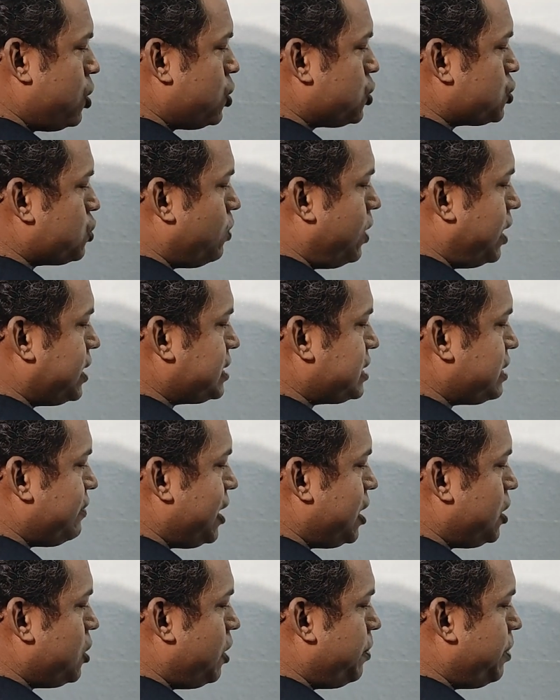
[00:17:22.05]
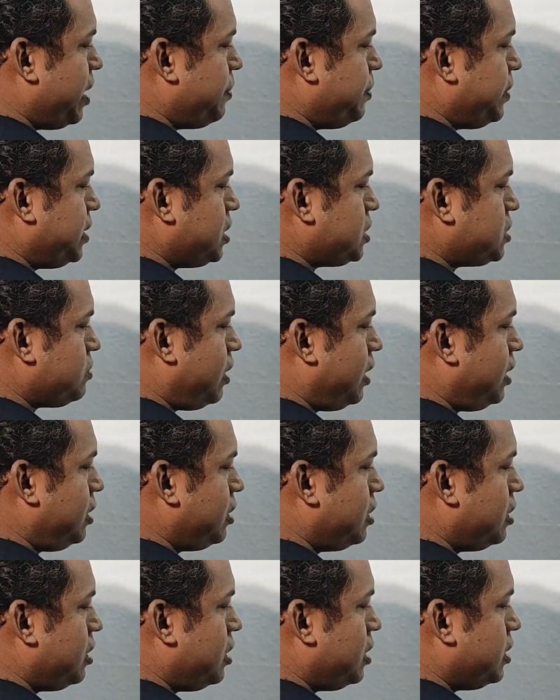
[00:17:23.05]
So what is the value of AP? This one,
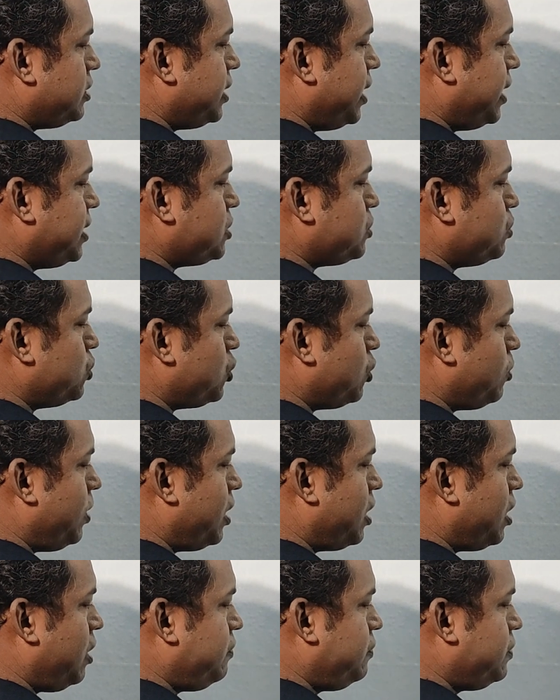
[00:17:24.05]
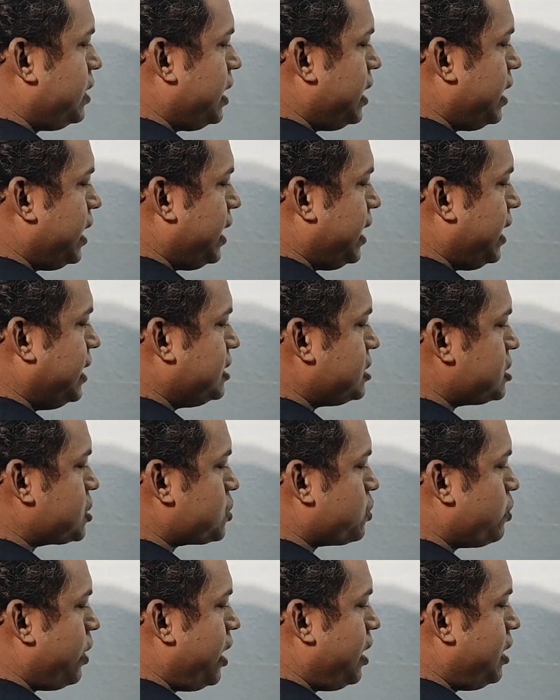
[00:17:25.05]
that is root over of L
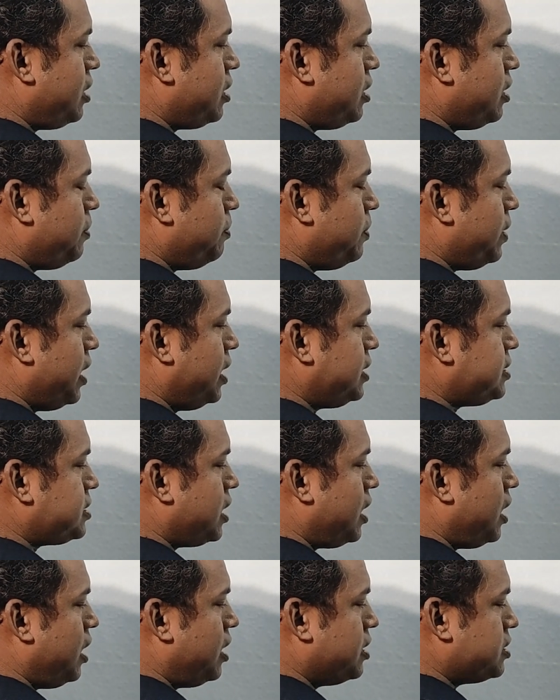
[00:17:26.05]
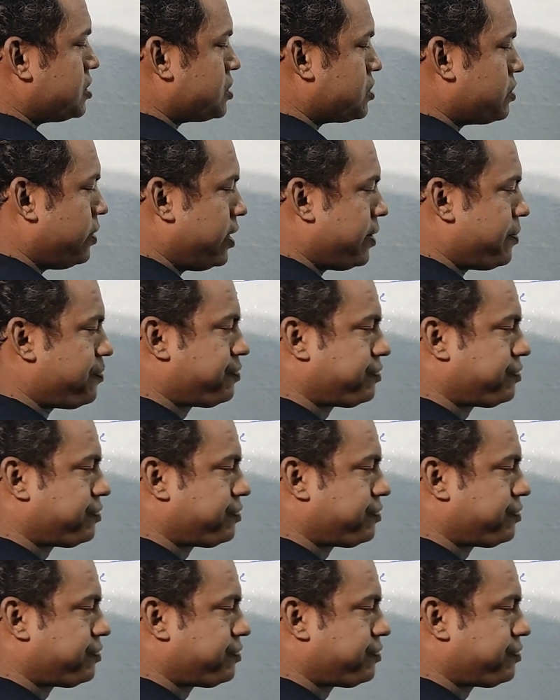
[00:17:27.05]
square plus R square.